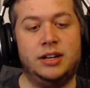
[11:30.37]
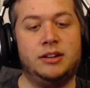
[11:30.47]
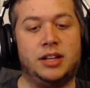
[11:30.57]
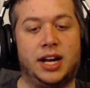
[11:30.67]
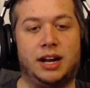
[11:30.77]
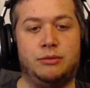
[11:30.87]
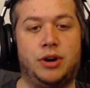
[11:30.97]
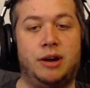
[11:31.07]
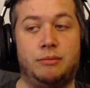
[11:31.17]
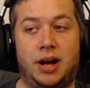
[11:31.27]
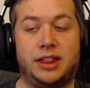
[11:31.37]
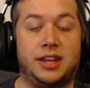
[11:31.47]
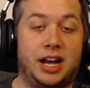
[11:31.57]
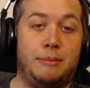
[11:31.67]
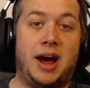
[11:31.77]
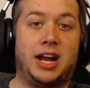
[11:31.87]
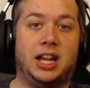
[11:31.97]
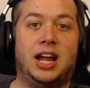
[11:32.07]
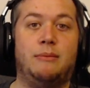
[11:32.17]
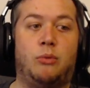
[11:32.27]
Like, I think I'm adding a
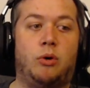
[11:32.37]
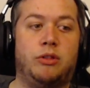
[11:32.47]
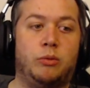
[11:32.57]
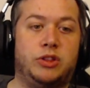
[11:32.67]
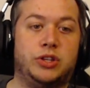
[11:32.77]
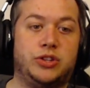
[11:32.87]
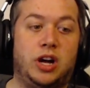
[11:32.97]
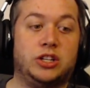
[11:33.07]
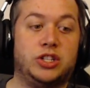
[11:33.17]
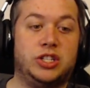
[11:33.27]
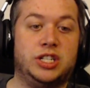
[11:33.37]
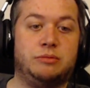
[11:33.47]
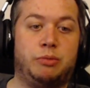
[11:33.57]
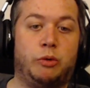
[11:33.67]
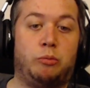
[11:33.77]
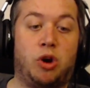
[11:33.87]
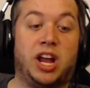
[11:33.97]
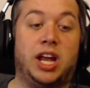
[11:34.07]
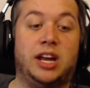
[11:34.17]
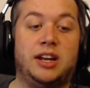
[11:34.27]
lot more than what the song just is, but we're
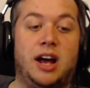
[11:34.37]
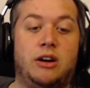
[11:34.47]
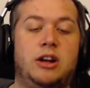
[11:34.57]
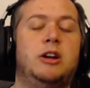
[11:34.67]
breaking it down.